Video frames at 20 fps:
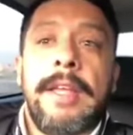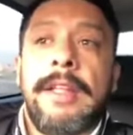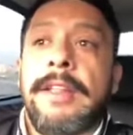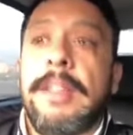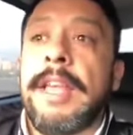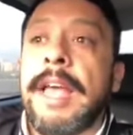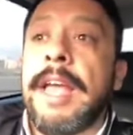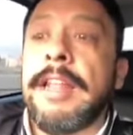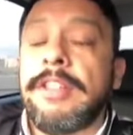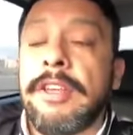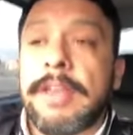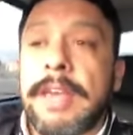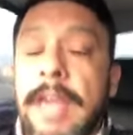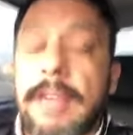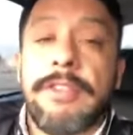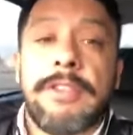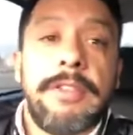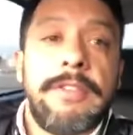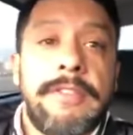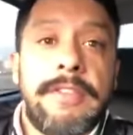the
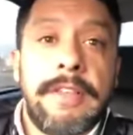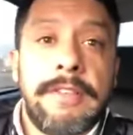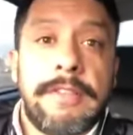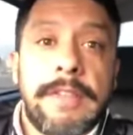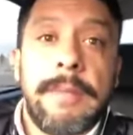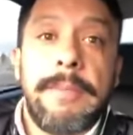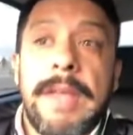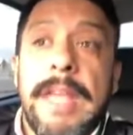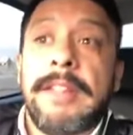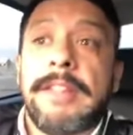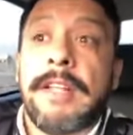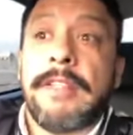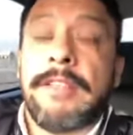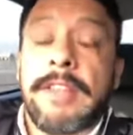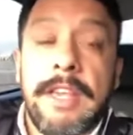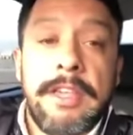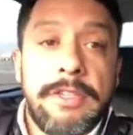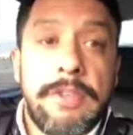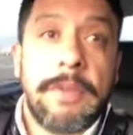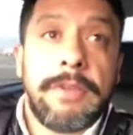education system and the
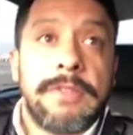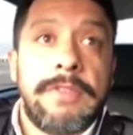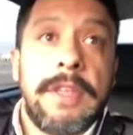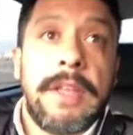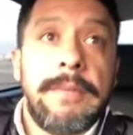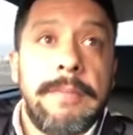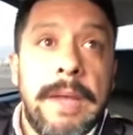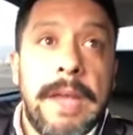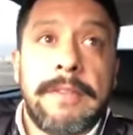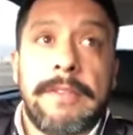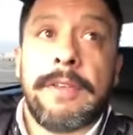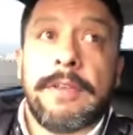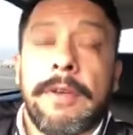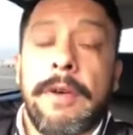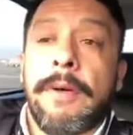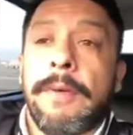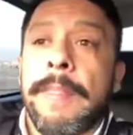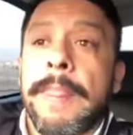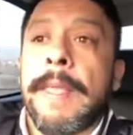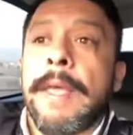teachers in
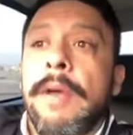Mexico.